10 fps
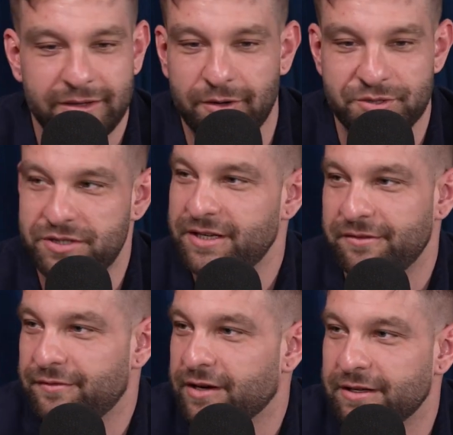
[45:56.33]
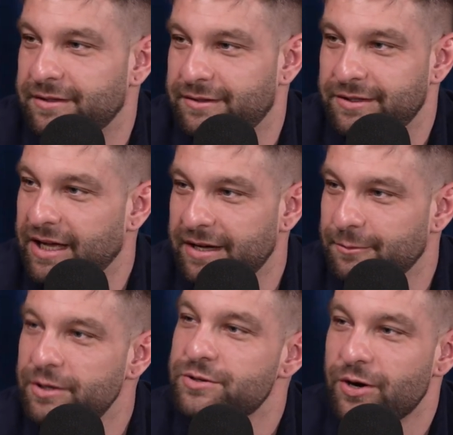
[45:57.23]
no, she didn't fucking do that.
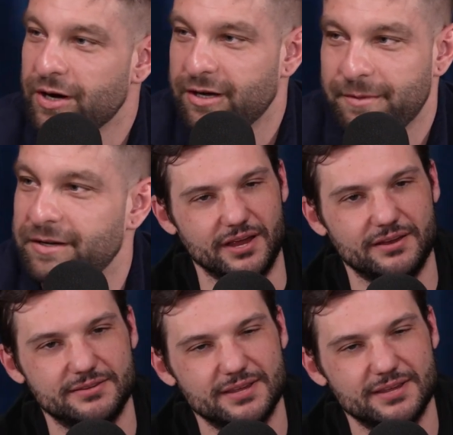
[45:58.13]
What are you talking about? Right.